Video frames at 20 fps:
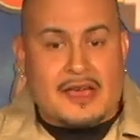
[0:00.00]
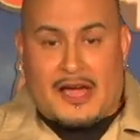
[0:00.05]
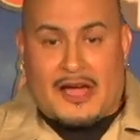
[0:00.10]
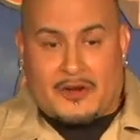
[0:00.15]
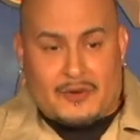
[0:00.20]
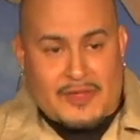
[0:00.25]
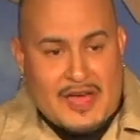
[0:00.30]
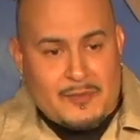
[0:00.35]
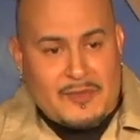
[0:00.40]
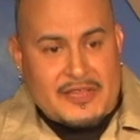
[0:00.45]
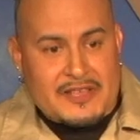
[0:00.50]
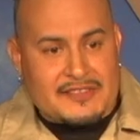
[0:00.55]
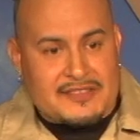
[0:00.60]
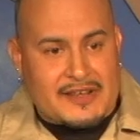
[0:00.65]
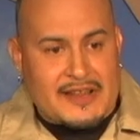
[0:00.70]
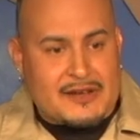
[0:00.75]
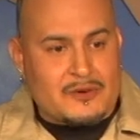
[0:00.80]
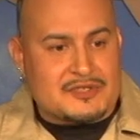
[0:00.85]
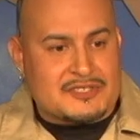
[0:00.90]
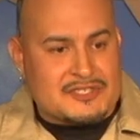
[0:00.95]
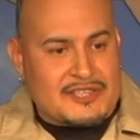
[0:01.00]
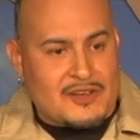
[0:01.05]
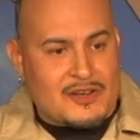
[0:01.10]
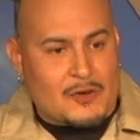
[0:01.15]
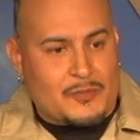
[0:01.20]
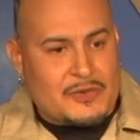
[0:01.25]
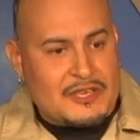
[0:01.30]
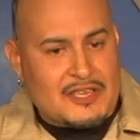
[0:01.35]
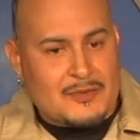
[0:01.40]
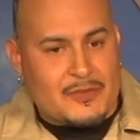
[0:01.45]
I go, that means that I don't
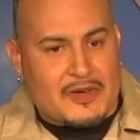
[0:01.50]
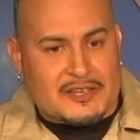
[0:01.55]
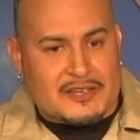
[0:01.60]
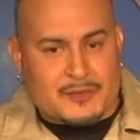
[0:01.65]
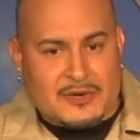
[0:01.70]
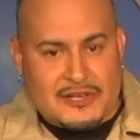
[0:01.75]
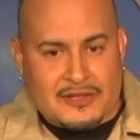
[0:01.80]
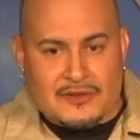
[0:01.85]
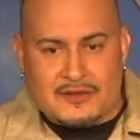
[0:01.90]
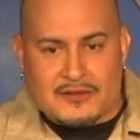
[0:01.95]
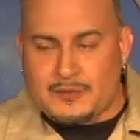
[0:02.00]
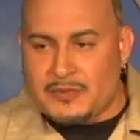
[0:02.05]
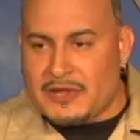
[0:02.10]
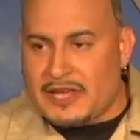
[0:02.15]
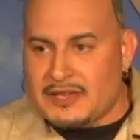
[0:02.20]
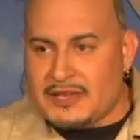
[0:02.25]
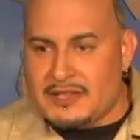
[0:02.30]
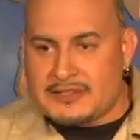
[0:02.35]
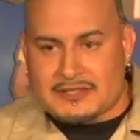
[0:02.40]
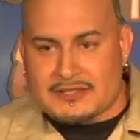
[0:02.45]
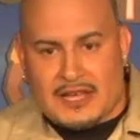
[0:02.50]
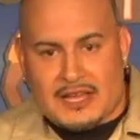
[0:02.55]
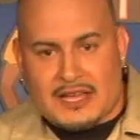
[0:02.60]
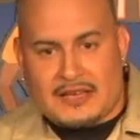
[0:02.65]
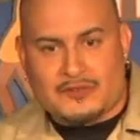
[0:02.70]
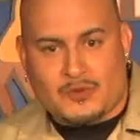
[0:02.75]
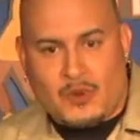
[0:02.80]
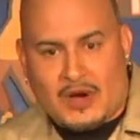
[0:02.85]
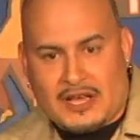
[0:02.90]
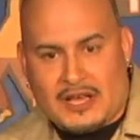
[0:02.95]
sell piggy banks, pillows, blankets,
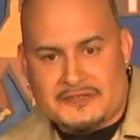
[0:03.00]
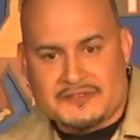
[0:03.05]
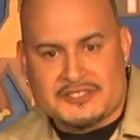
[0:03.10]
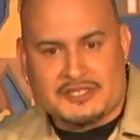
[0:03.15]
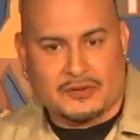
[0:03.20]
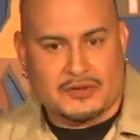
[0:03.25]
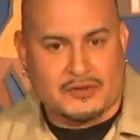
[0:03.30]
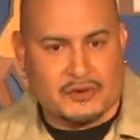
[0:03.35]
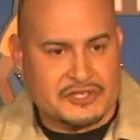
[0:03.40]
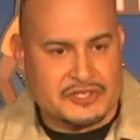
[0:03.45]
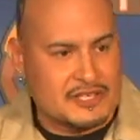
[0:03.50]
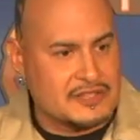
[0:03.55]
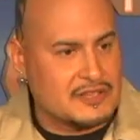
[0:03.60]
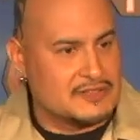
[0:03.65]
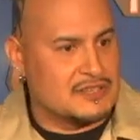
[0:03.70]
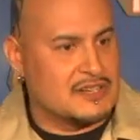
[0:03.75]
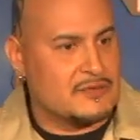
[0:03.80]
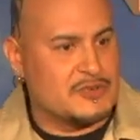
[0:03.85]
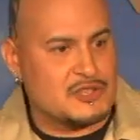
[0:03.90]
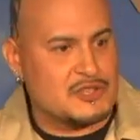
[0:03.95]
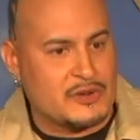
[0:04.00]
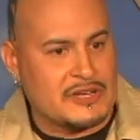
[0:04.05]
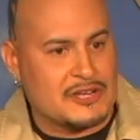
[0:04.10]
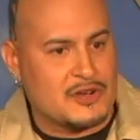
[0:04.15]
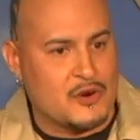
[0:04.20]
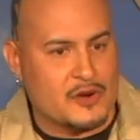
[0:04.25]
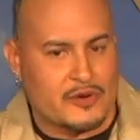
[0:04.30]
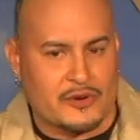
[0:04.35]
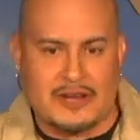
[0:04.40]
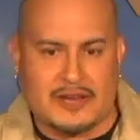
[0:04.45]
knives, wives, children, or chiclets on every street
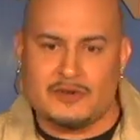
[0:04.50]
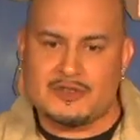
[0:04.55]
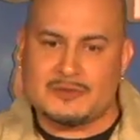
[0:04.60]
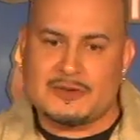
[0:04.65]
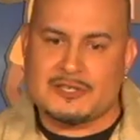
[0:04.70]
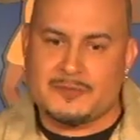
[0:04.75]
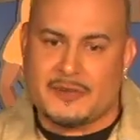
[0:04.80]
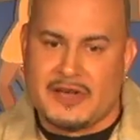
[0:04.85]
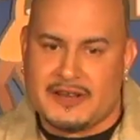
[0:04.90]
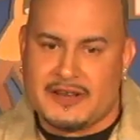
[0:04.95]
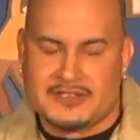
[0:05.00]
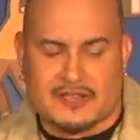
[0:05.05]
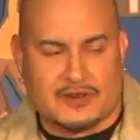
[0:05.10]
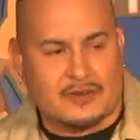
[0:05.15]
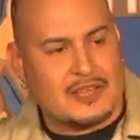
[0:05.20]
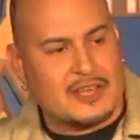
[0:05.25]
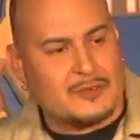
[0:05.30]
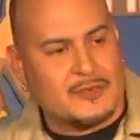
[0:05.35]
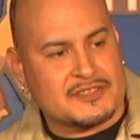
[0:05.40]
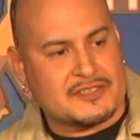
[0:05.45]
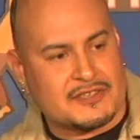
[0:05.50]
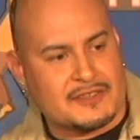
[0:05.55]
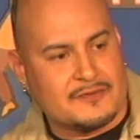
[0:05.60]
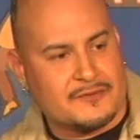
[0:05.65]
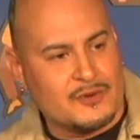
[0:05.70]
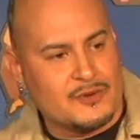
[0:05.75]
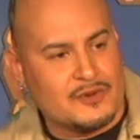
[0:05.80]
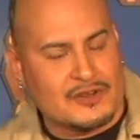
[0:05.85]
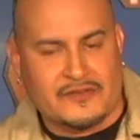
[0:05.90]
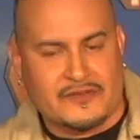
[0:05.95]
corner. I don't speak Spanish, I don't like Mexican
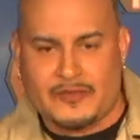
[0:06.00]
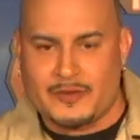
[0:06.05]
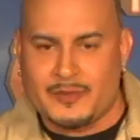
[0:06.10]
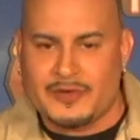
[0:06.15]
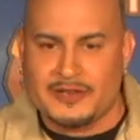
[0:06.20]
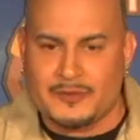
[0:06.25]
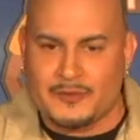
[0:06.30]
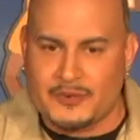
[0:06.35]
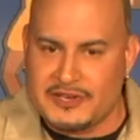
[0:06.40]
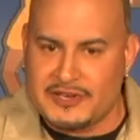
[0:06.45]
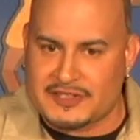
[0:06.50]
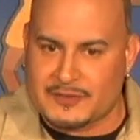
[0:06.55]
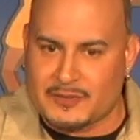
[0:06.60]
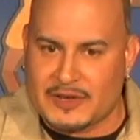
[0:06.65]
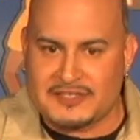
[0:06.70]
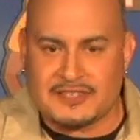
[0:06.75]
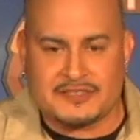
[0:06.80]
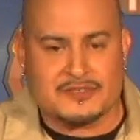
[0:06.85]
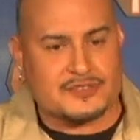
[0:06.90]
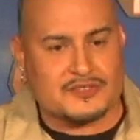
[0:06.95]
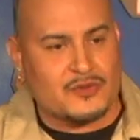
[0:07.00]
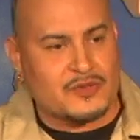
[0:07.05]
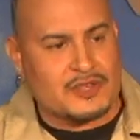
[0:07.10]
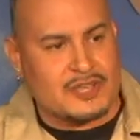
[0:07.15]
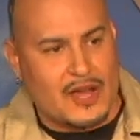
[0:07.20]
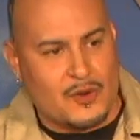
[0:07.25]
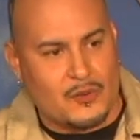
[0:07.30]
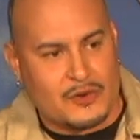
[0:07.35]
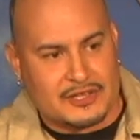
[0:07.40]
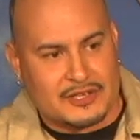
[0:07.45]
food. I've never been in prison. My sister's only
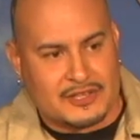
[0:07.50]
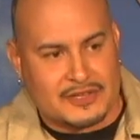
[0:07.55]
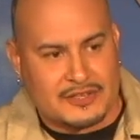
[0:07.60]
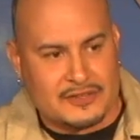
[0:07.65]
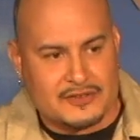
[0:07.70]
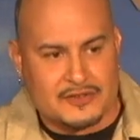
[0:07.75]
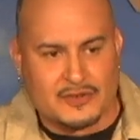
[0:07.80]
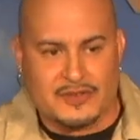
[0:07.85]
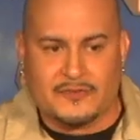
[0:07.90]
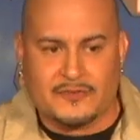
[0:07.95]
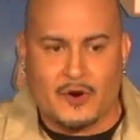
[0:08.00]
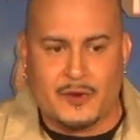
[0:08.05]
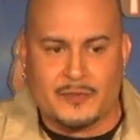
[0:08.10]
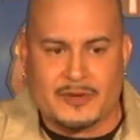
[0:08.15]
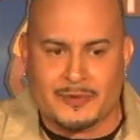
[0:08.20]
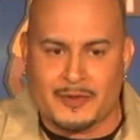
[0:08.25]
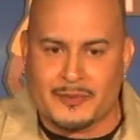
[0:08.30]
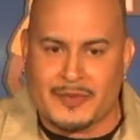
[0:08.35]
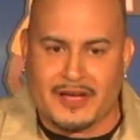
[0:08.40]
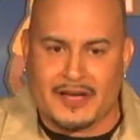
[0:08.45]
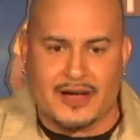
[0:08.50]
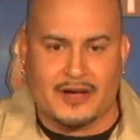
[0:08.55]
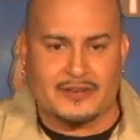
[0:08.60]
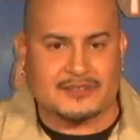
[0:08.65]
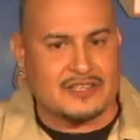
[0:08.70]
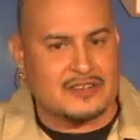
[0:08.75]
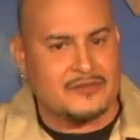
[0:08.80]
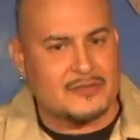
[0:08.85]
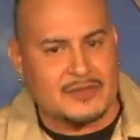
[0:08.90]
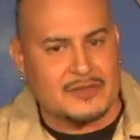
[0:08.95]
got one kid. There's only 4 people in my
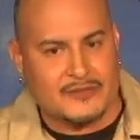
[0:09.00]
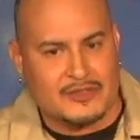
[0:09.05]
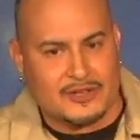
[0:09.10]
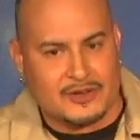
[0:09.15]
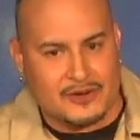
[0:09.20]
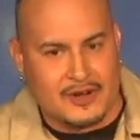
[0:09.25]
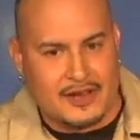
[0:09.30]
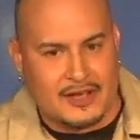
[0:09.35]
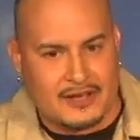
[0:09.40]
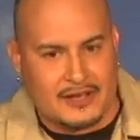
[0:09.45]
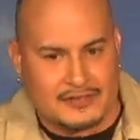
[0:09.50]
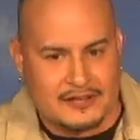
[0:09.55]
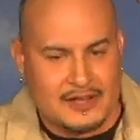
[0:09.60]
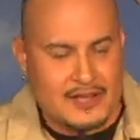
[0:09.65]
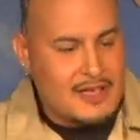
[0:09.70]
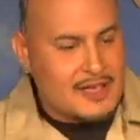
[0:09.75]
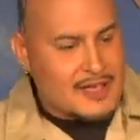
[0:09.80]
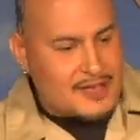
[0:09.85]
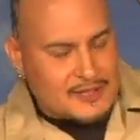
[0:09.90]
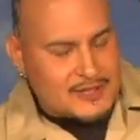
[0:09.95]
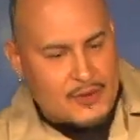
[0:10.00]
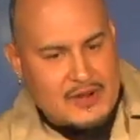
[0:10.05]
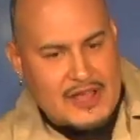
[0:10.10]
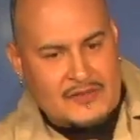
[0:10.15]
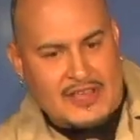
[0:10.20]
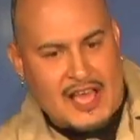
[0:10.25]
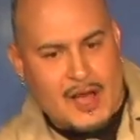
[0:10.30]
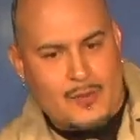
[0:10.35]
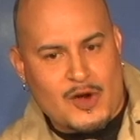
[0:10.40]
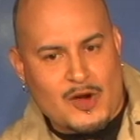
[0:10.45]
house, none of them live in the garage. Don't
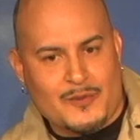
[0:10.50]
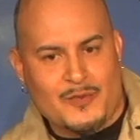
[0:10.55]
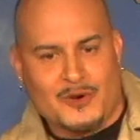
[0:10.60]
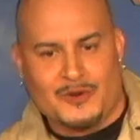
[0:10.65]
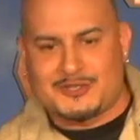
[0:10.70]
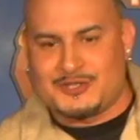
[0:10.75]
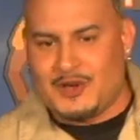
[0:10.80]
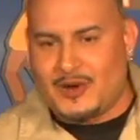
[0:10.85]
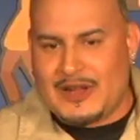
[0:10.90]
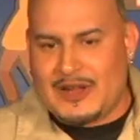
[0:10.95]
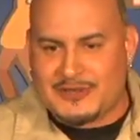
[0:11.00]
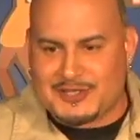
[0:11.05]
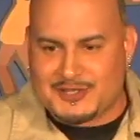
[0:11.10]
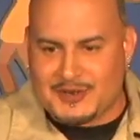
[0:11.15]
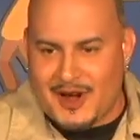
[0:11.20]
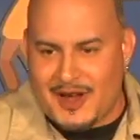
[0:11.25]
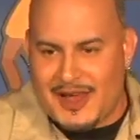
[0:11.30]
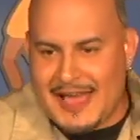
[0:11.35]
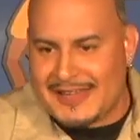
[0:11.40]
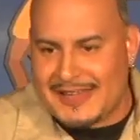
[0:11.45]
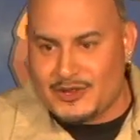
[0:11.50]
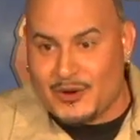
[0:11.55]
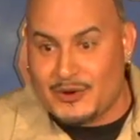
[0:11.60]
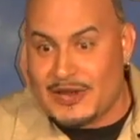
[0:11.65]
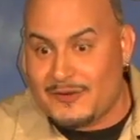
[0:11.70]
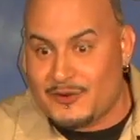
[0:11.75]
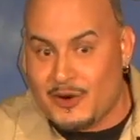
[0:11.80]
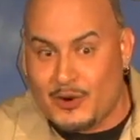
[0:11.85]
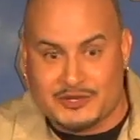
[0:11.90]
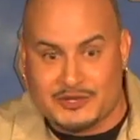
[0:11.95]
have cowboy boots, don't have a straw hat, don't
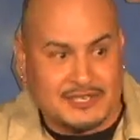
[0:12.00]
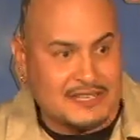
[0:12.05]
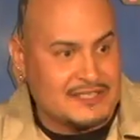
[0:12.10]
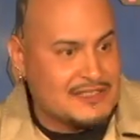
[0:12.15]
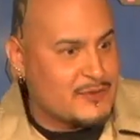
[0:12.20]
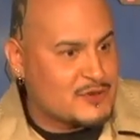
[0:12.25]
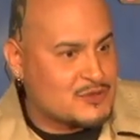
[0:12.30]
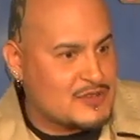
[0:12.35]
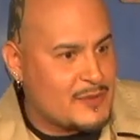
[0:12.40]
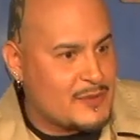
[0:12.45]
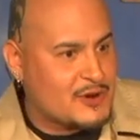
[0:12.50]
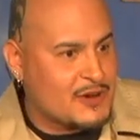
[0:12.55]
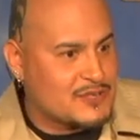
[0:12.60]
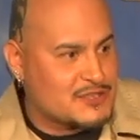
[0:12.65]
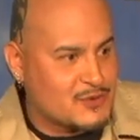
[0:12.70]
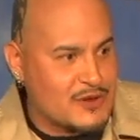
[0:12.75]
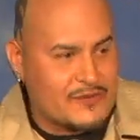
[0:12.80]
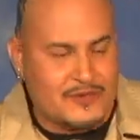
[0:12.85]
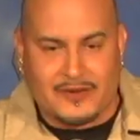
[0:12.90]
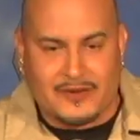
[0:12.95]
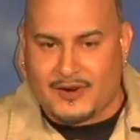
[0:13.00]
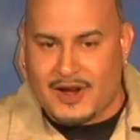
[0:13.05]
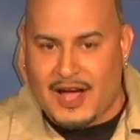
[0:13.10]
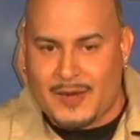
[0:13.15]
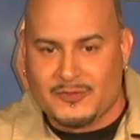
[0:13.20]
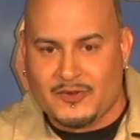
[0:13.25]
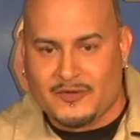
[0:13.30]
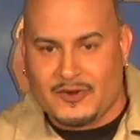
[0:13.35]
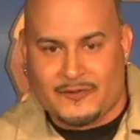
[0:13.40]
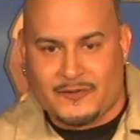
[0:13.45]
have gold teeth. Never swam across the river, never
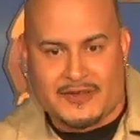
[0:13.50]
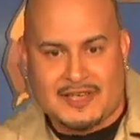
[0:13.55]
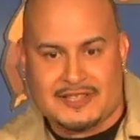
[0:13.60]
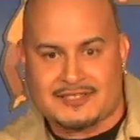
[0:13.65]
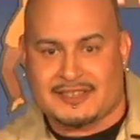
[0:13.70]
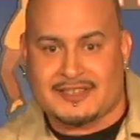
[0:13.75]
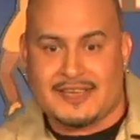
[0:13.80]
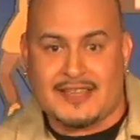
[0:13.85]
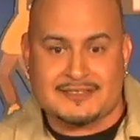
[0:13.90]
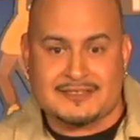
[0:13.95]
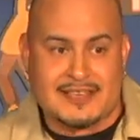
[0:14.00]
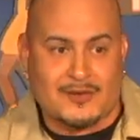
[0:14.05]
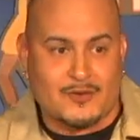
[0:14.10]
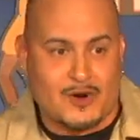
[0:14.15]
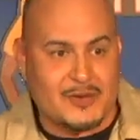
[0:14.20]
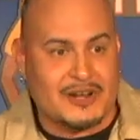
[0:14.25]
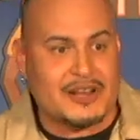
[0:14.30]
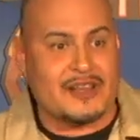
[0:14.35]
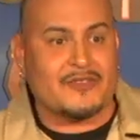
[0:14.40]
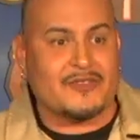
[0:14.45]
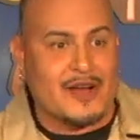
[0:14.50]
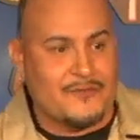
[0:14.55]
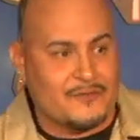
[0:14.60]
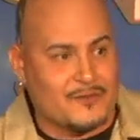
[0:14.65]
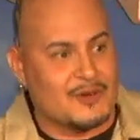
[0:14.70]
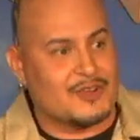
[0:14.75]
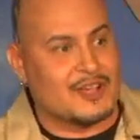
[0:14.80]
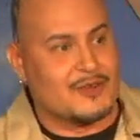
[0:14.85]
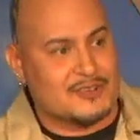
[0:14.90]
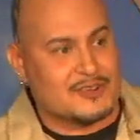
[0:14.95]
hopped over a fence. I can't stand women, and I've got
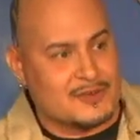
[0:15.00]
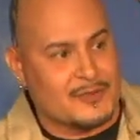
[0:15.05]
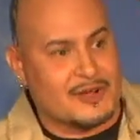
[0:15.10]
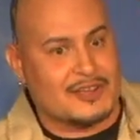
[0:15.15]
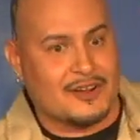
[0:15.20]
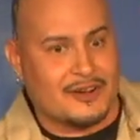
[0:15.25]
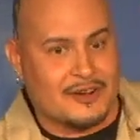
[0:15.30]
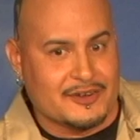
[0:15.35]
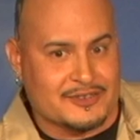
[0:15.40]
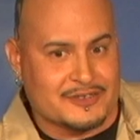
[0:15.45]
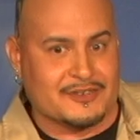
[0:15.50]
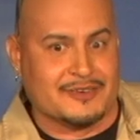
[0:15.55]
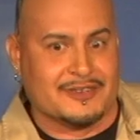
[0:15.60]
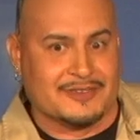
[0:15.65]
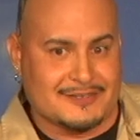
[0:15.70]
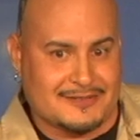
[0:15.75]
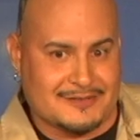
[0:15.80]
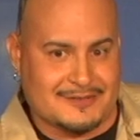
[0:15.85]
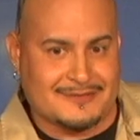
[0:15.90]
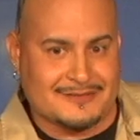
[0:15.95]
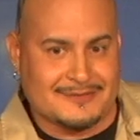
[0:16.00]
full coverage on my car insurance.